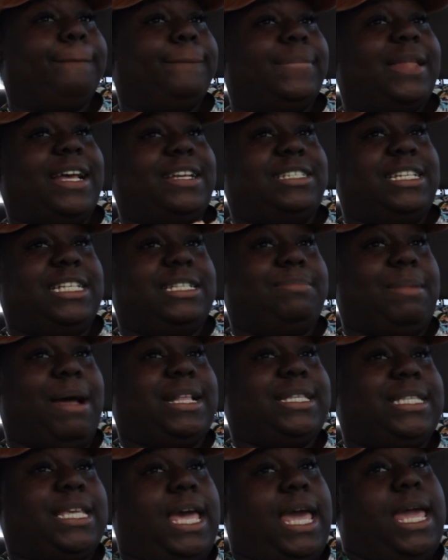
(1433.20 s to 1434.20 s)
That's just my
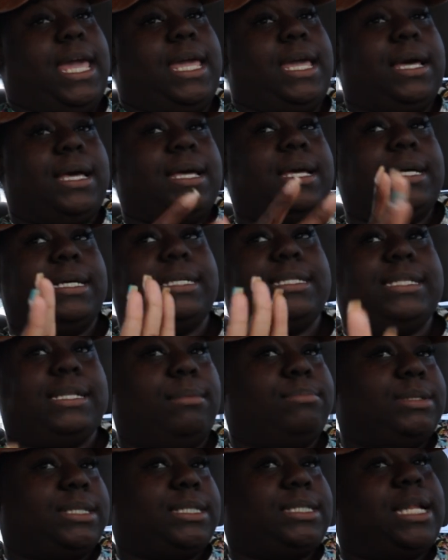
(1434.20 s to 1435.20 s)
take because
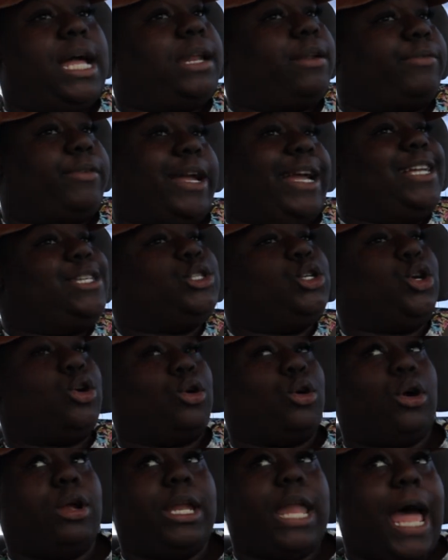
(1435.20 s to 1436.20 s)
I'm just not a ranch
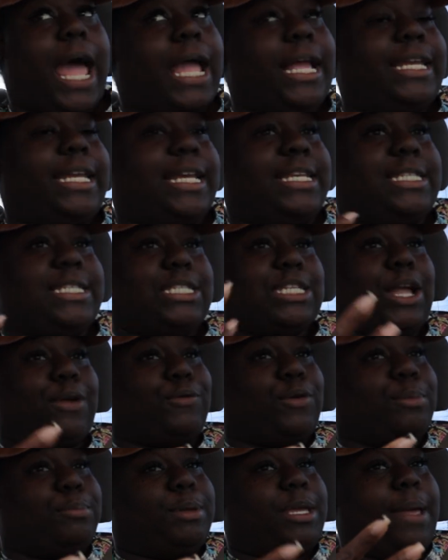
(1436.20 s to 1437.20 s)
girl. Like, that's
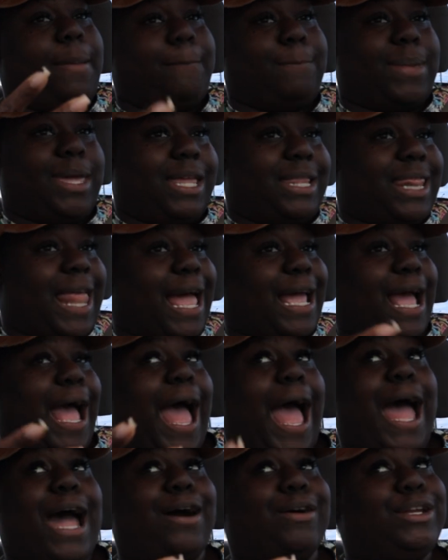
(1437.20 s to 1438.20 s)
never been me. Like,
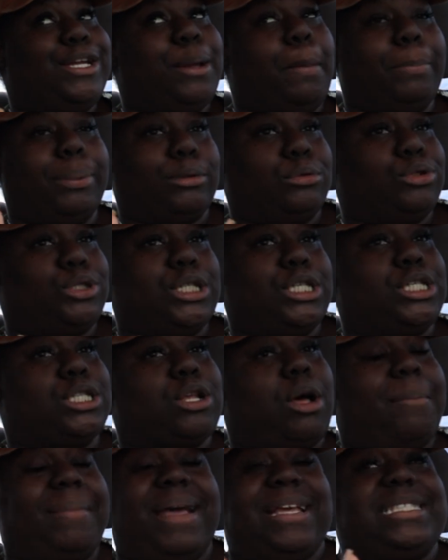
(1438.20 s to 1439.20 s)
I'll eat blue cheese
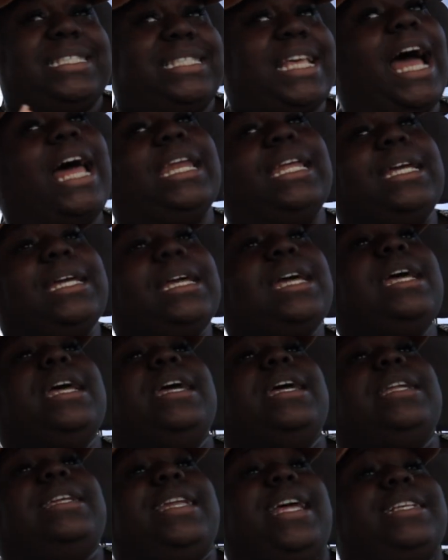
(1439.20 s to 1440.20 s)
on my
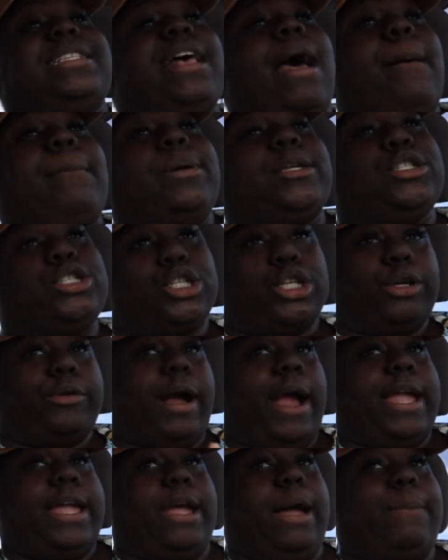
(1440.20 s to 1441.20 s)
salad. That's how mature
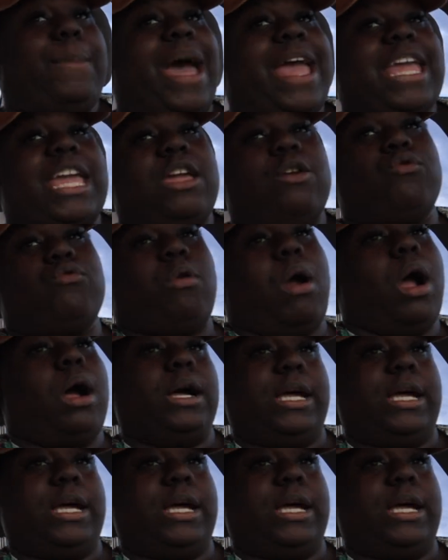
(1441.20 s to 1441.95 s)
I am. I eat raw